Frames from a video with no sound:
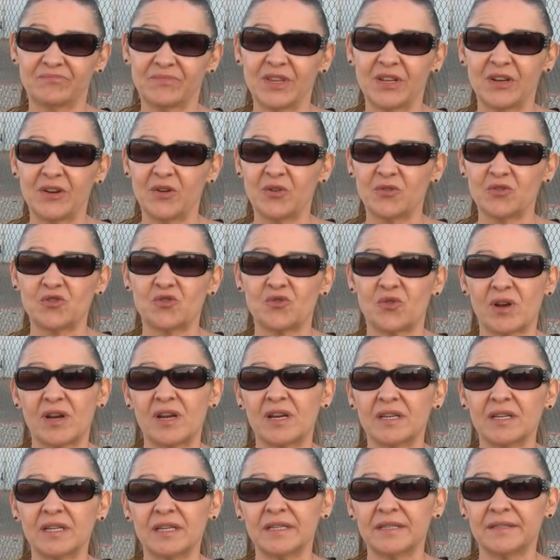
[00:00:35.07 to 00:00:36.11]
you know,
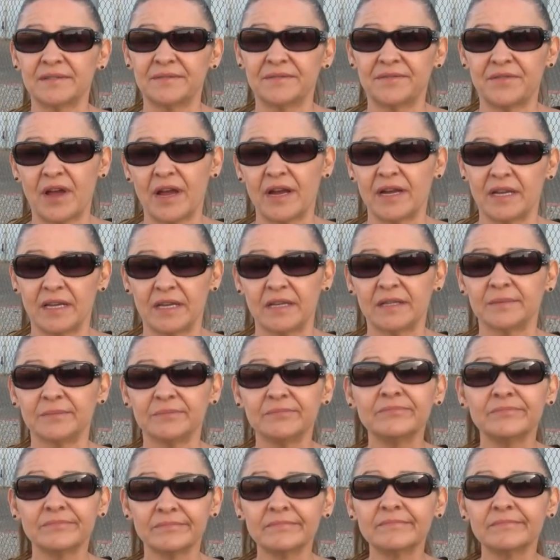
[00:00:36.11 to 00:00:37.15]
drunk, fighting,
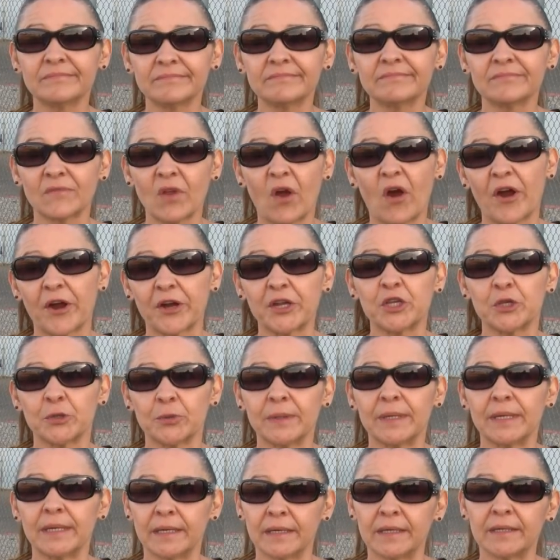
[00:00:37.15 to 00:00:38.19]

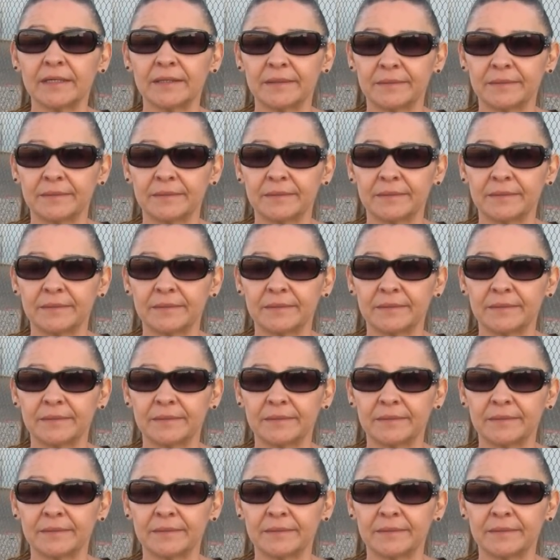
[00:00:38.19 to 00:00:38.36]
arguing.